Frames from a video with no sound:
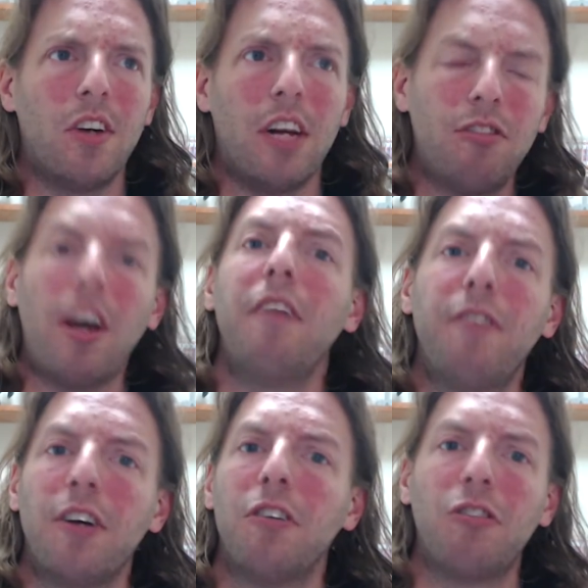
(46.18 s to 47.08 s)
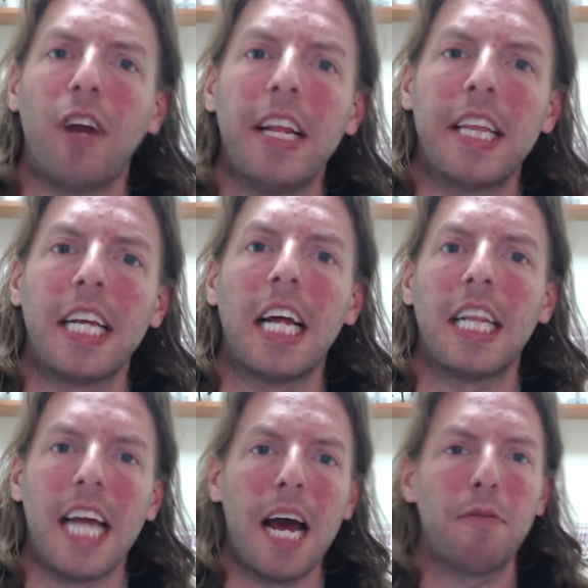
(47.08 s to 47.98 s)
ciphers or anything like
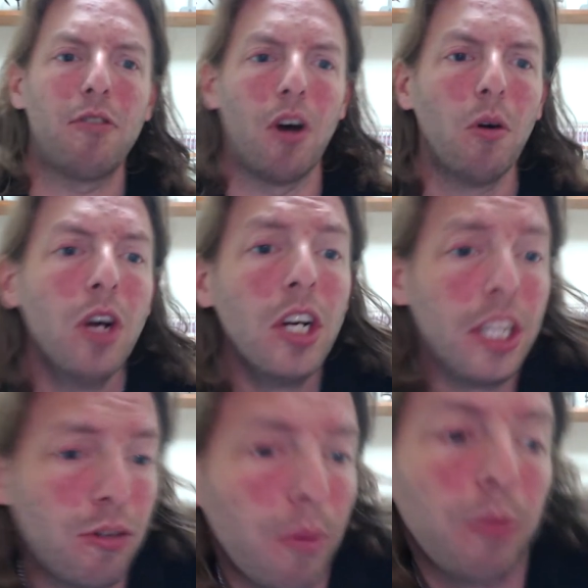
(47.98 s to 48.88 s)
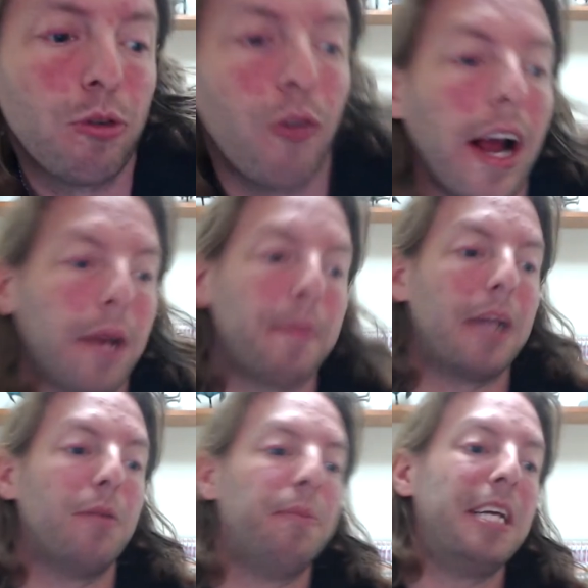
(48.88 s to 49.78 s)
that. So this one was
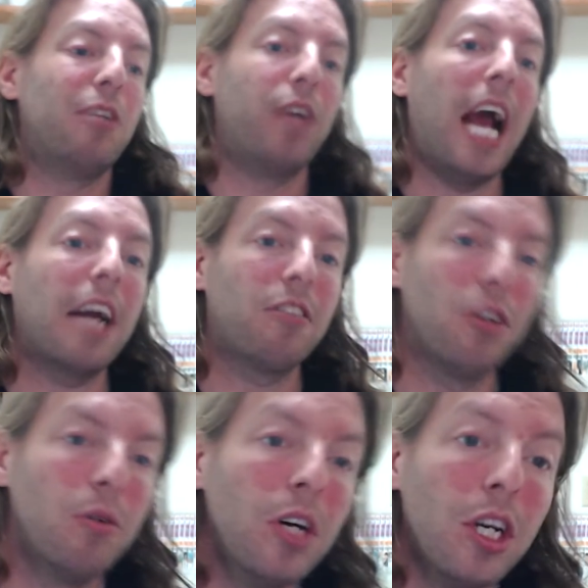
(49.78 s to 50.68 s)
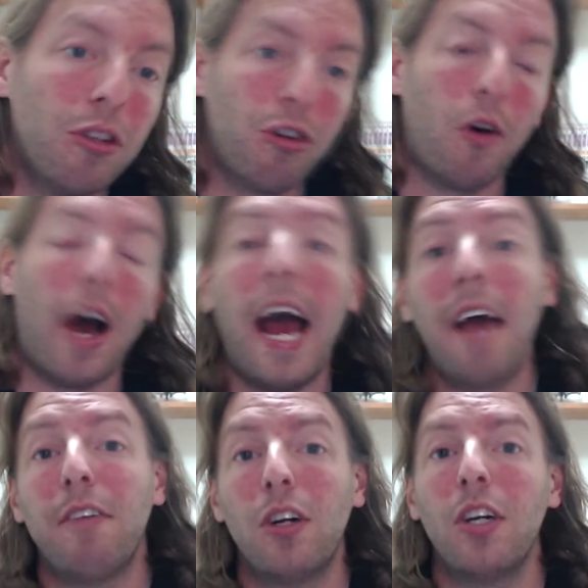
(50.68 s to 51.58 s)
recommended to me to react to. So I
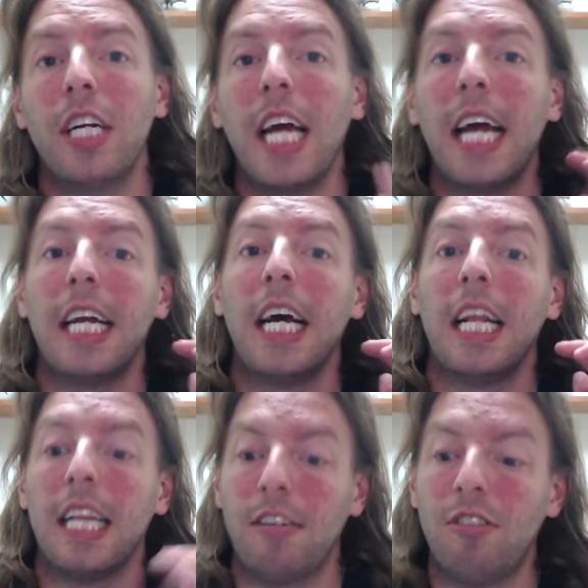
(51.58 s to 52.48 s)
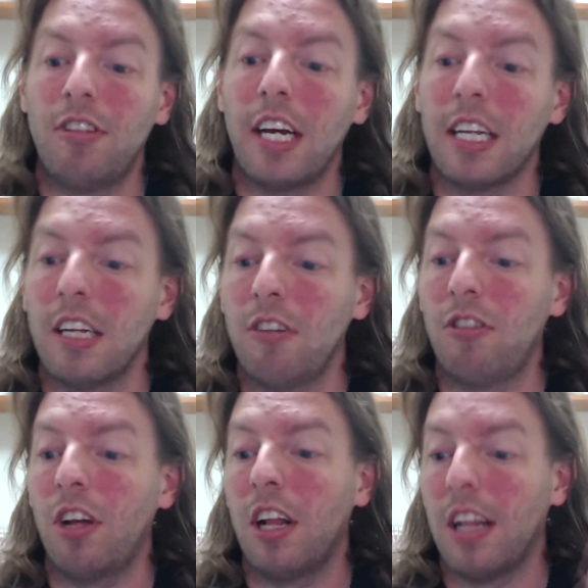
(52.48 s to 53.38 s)
haven't heard it yet. Let's just take a
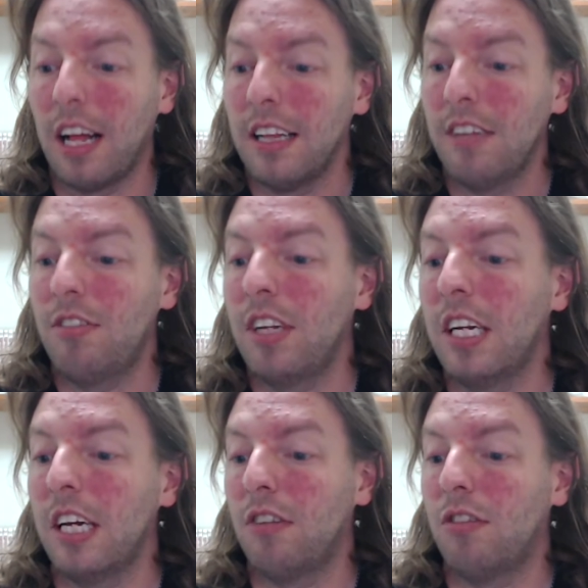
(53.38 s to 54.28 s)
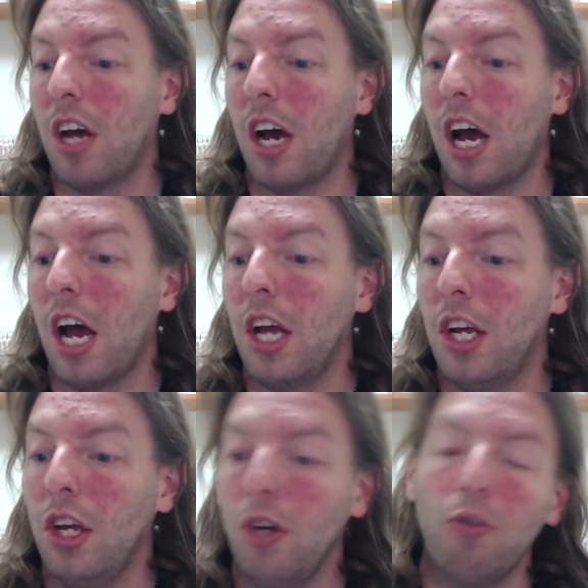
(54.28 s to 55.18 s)
listen. It's a
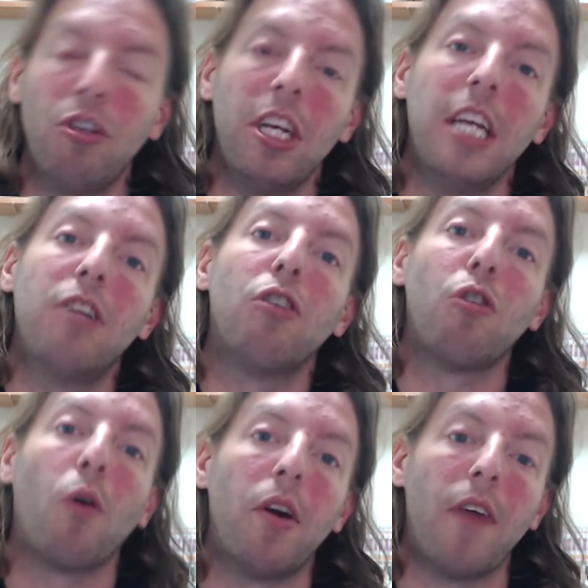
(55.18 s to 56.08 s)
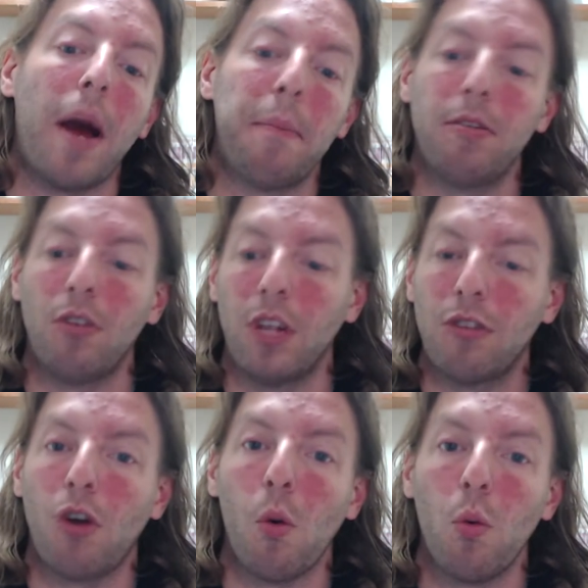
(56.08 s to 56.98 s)
YUJI Itadori rap. So let's
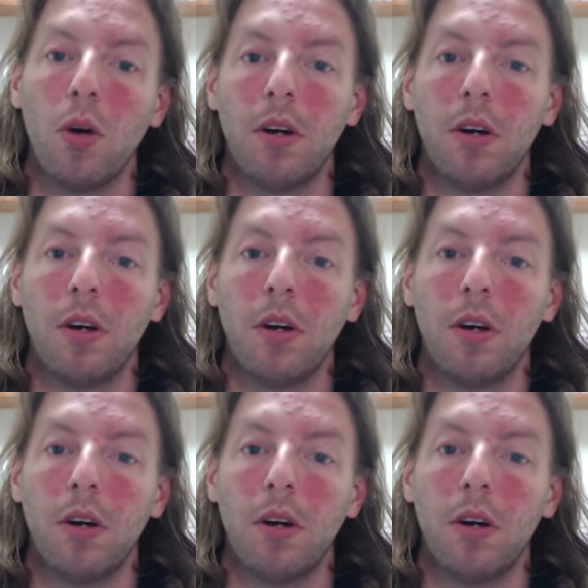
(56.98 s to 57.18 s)
go.